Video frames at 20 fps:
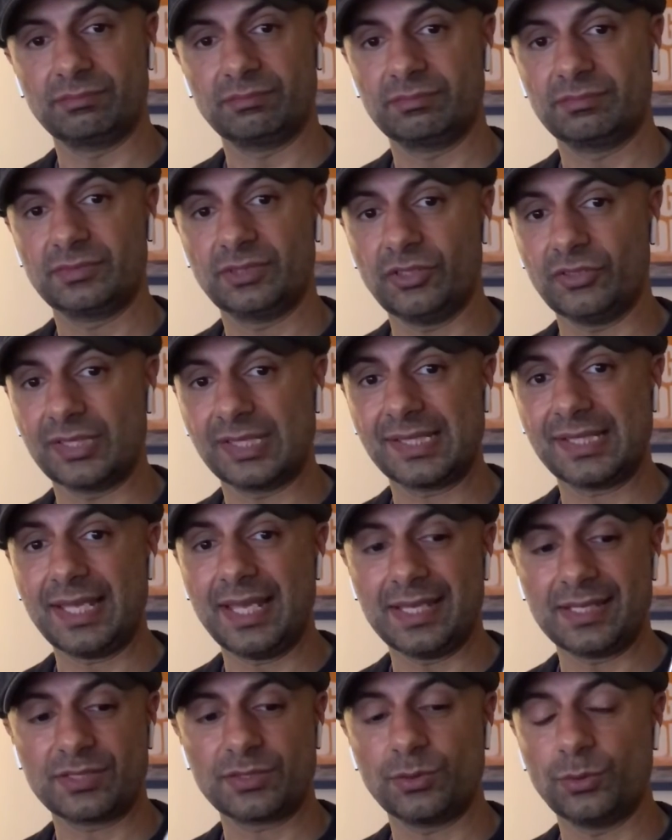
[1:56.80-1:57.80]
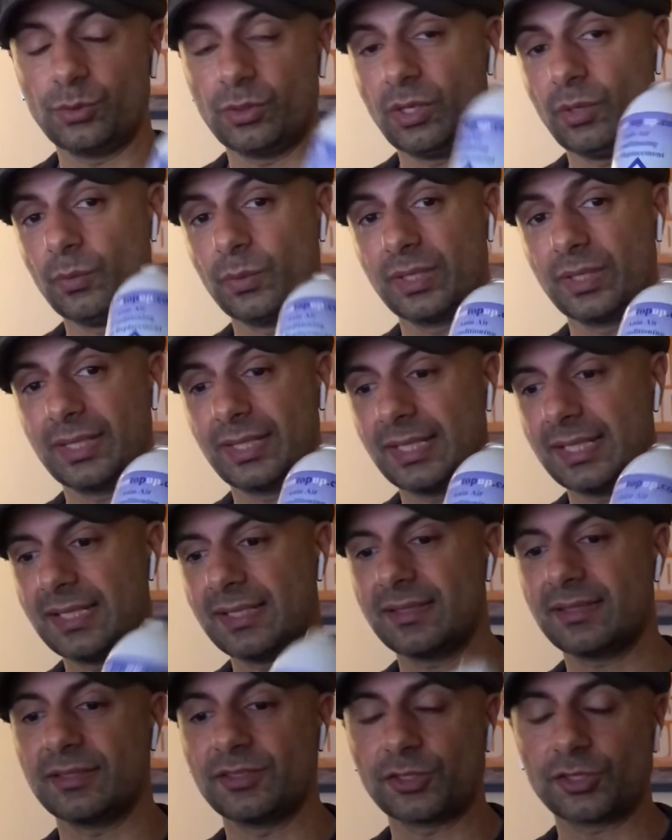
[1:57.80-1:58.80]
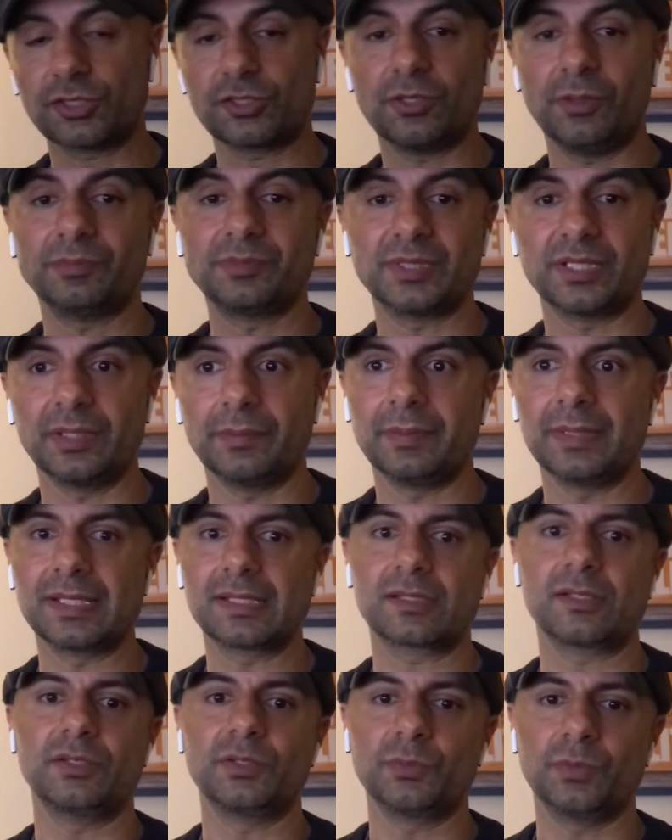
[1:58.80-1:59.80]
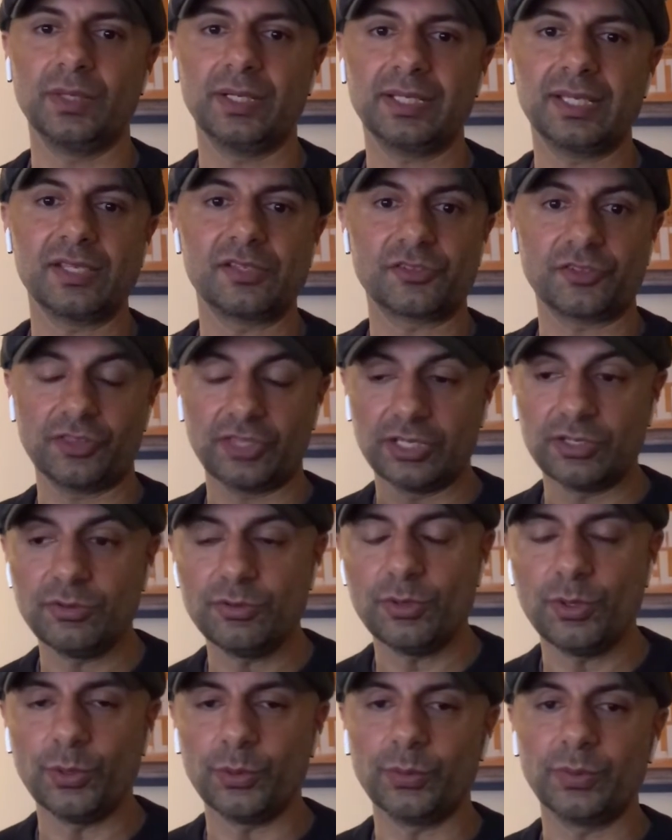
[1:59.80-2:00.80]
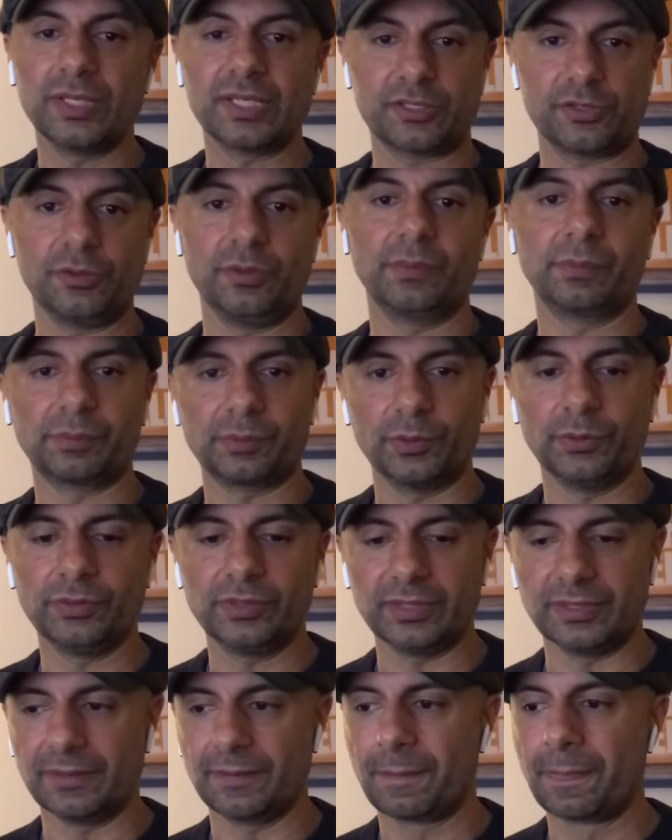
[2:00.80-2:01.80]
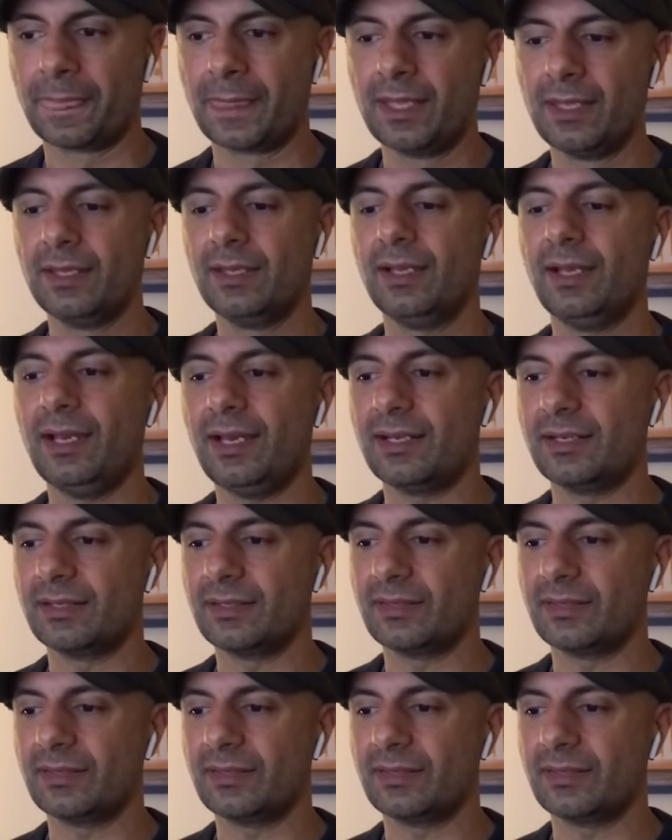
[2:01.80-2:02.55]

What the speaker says: got this kit or got one of these and just topped it up and it started working, so they know it's not broken. And